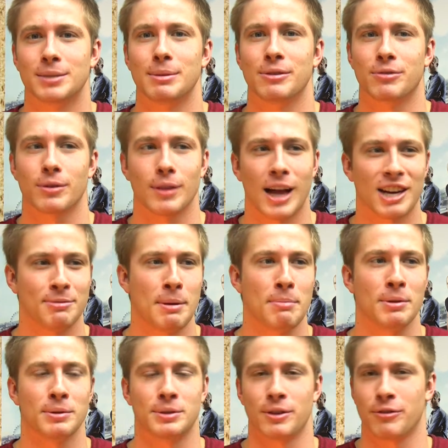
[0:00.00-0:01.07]
I mean, for a lot of
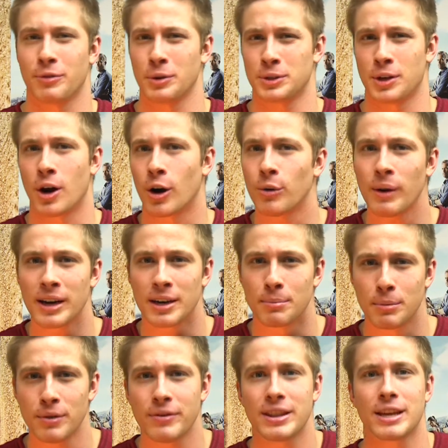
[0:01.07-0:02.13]
people it was the first R-rated
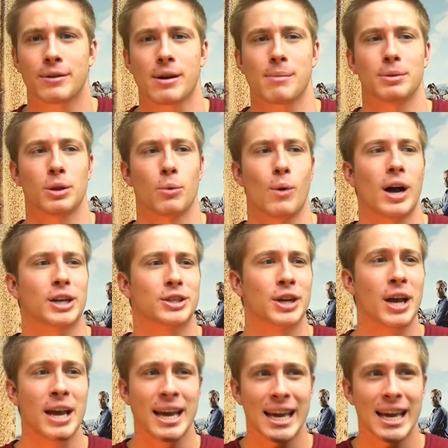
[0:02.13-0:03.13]
movie they were able to watch.